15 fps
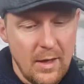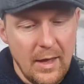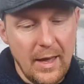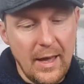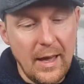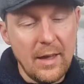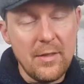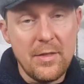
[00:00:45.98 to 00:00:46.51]

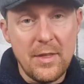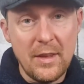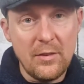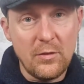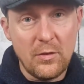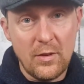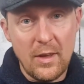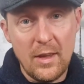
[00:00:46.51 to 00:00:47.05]

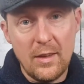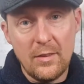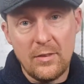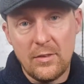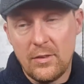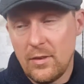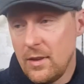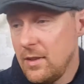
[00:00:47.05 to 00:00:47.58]
This
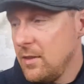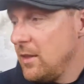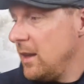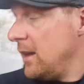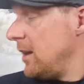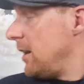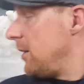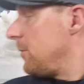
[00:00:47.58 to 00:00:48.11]
is
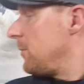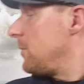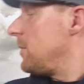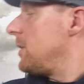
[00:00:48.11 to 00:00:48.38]
the